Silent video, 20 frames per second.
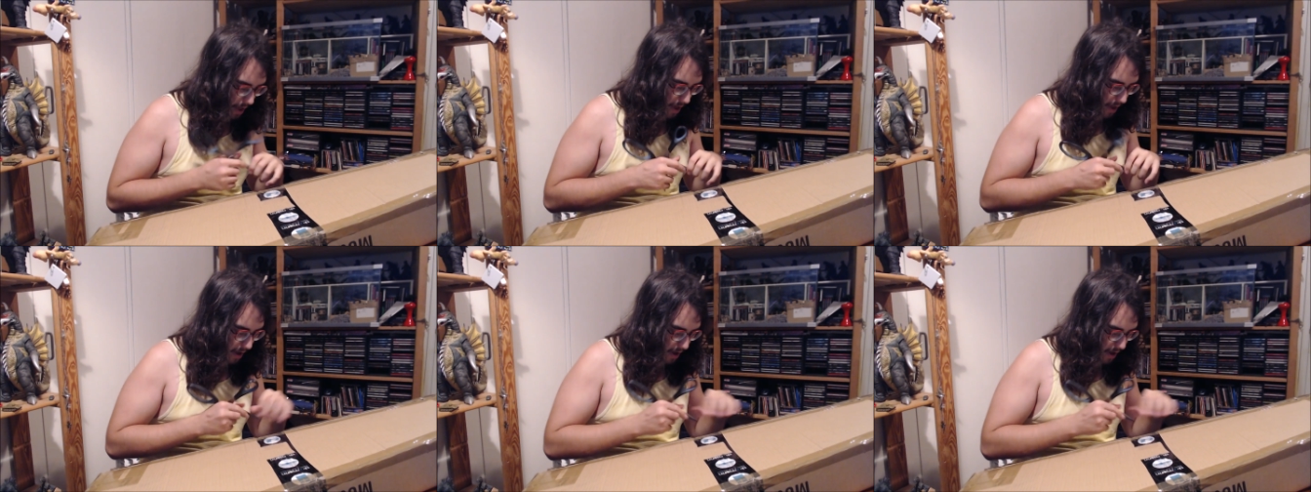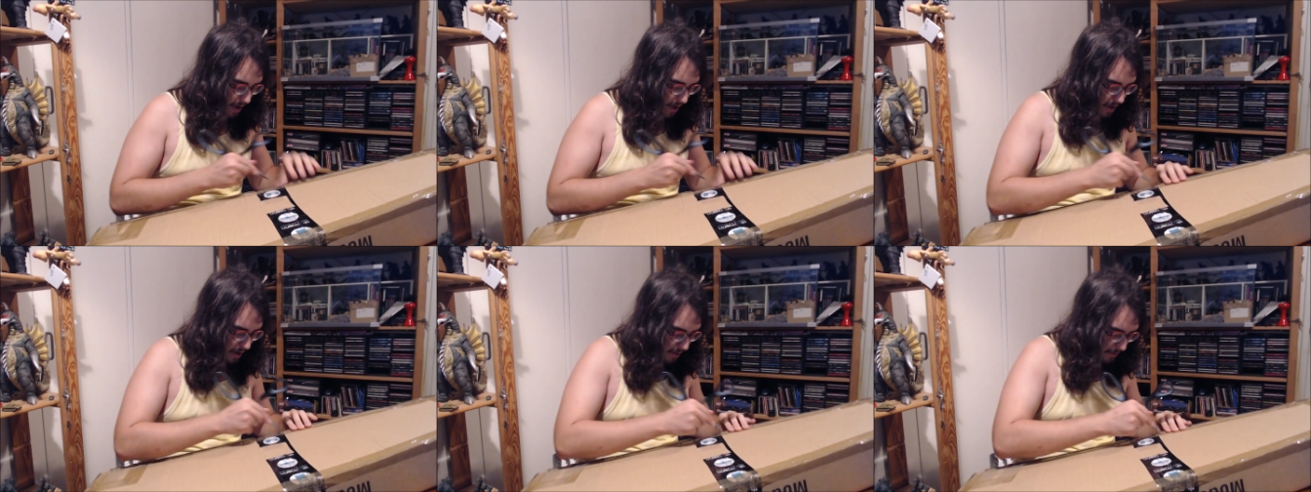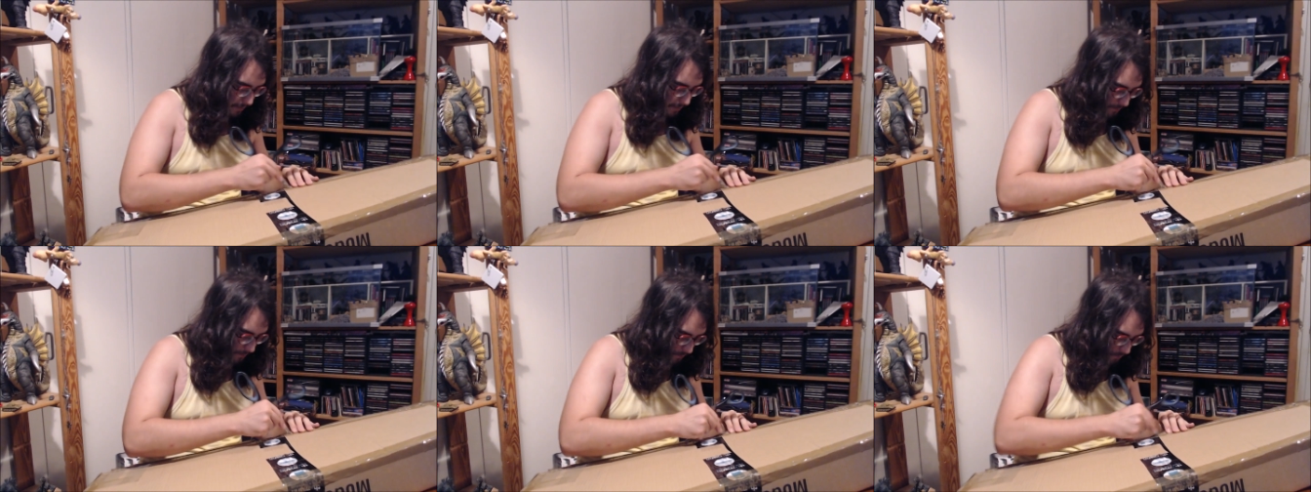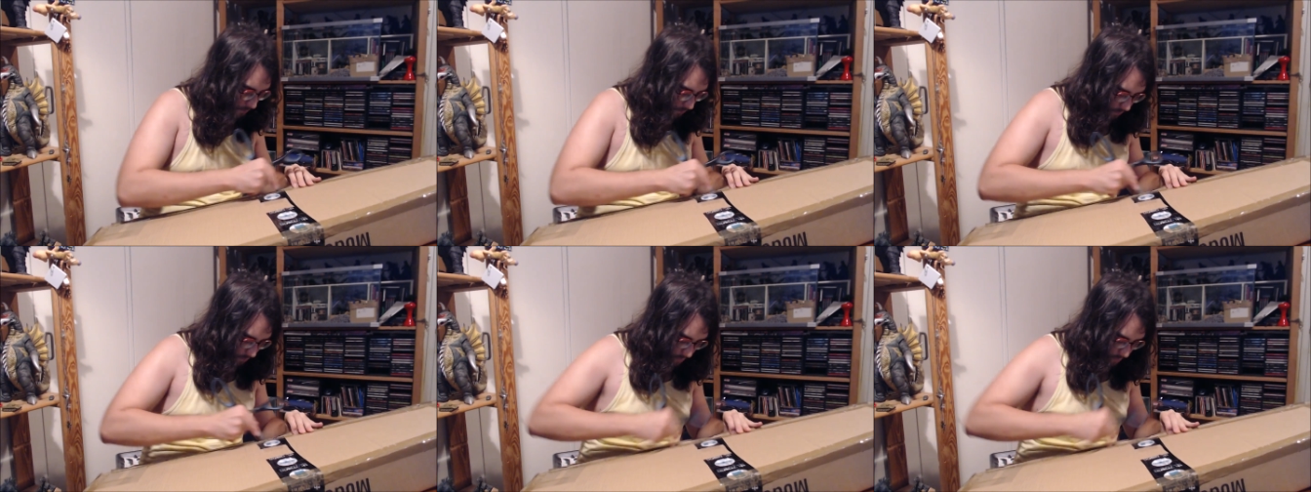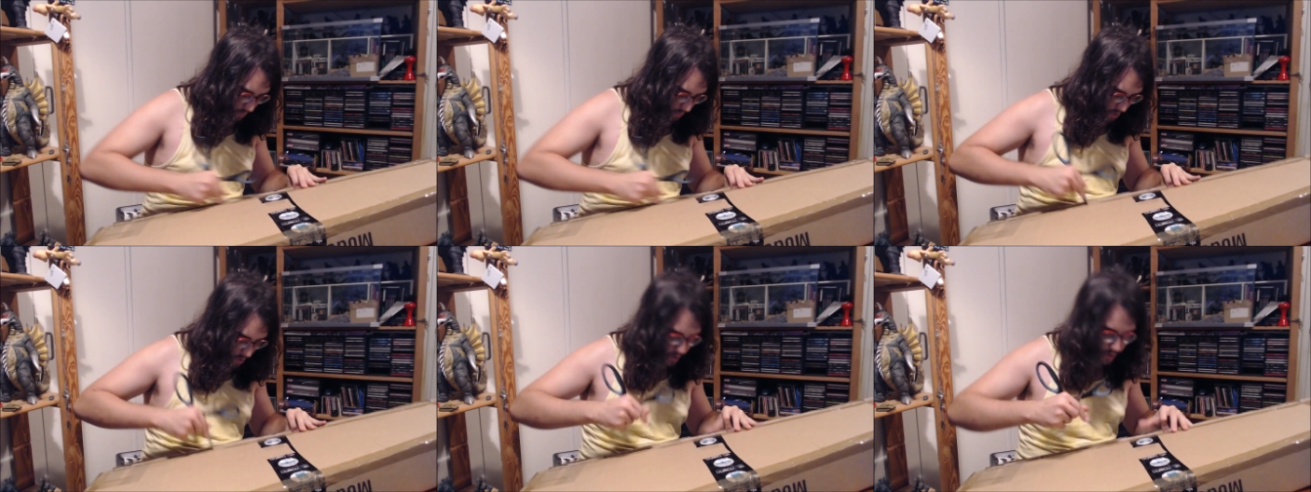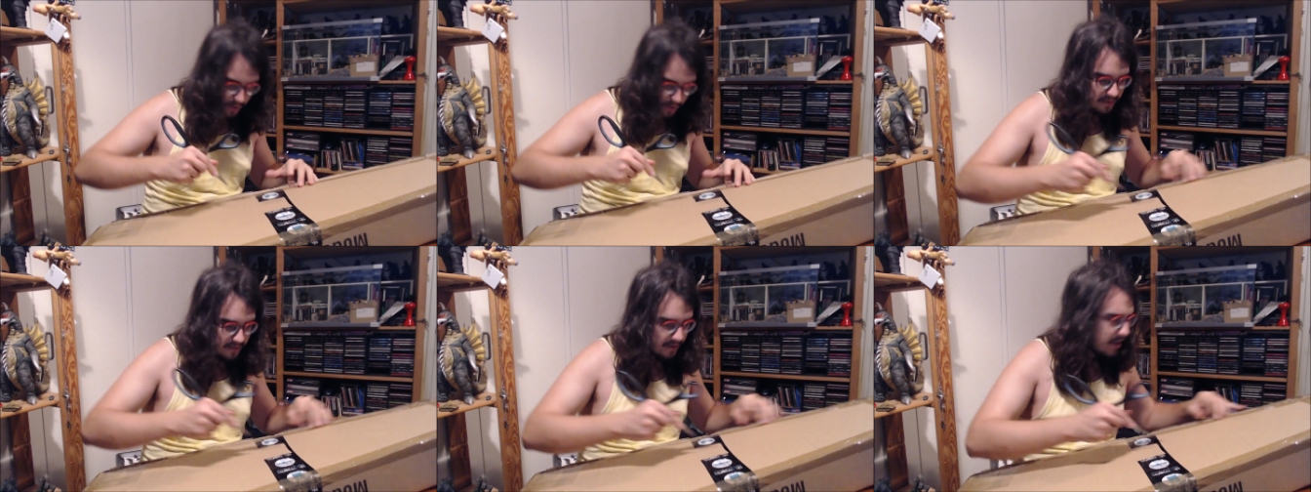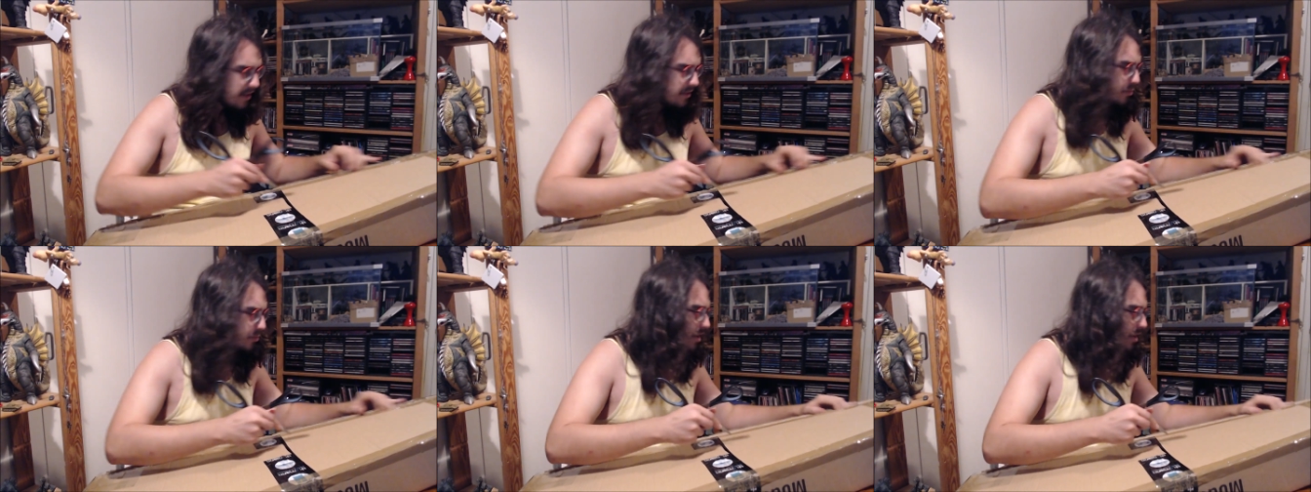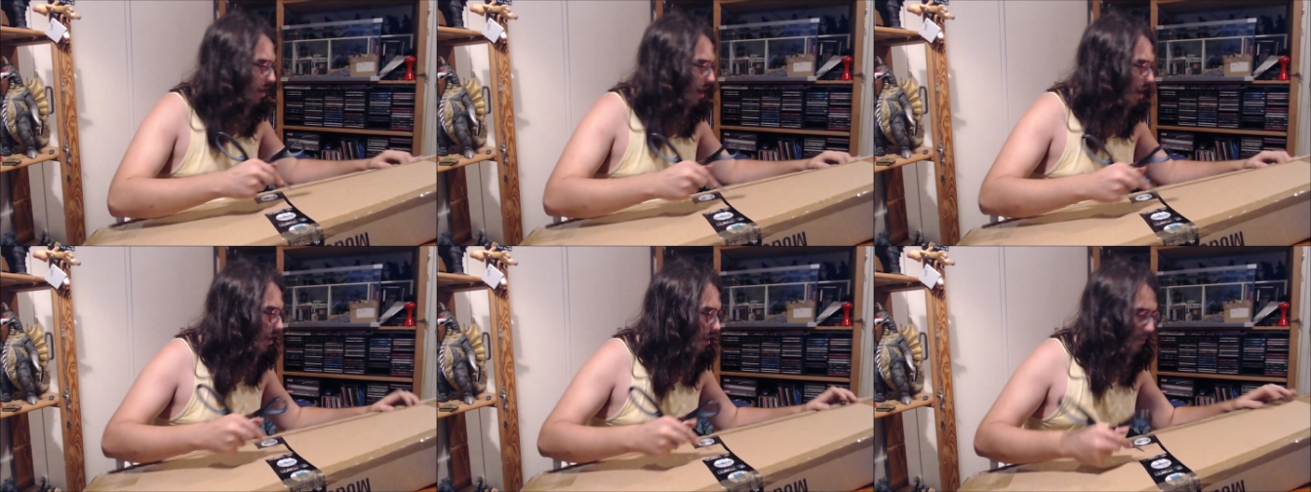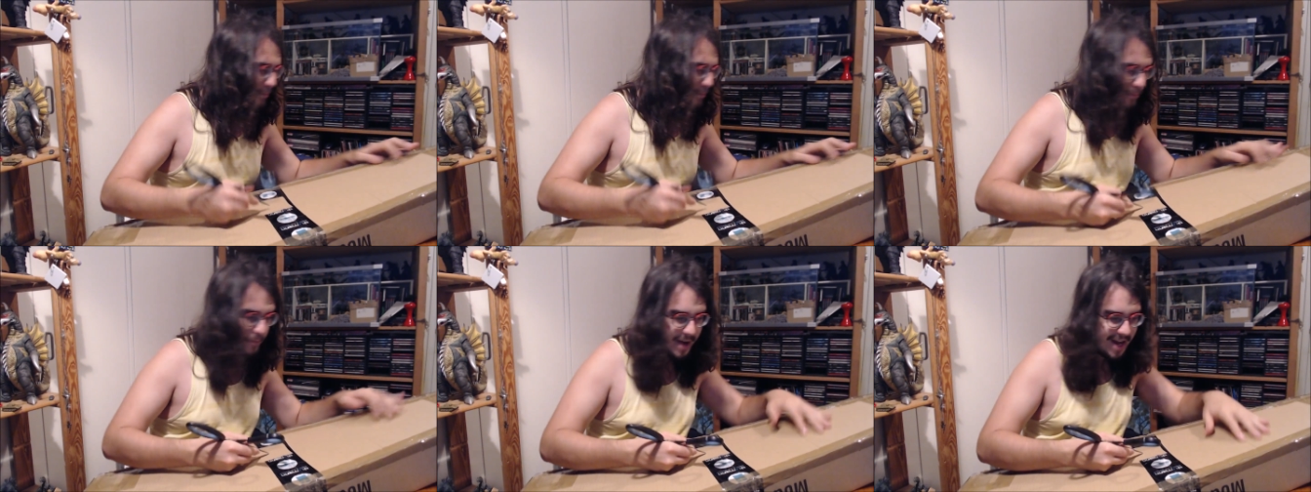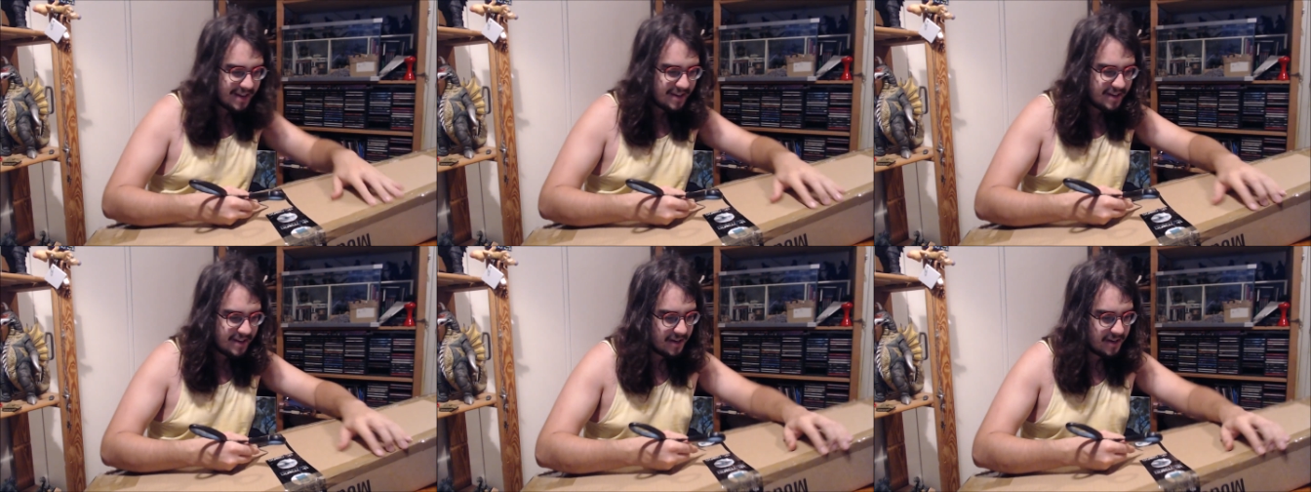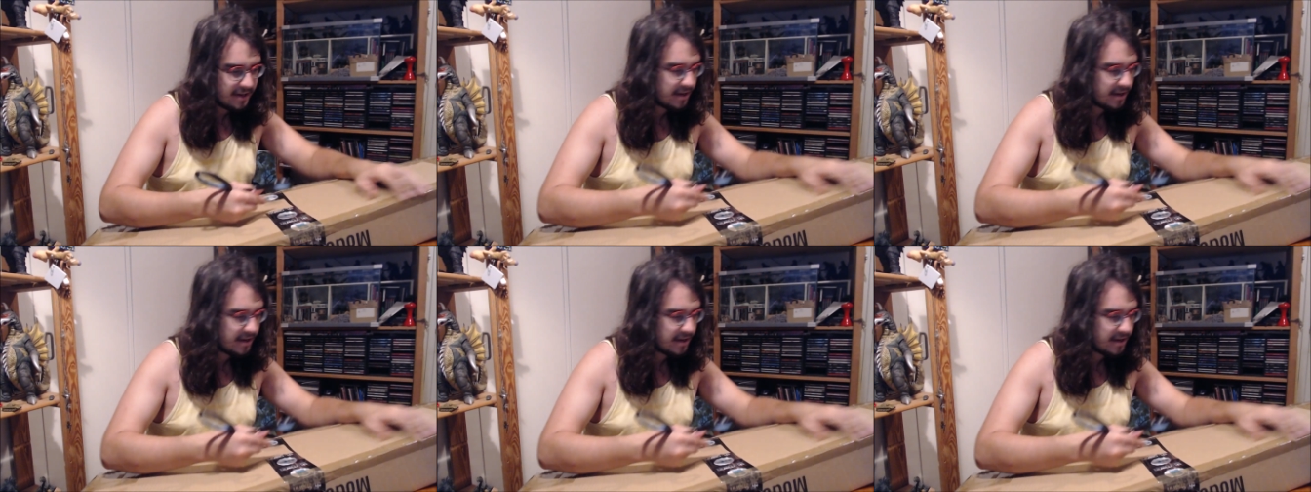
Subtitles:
So that's what Harley Benton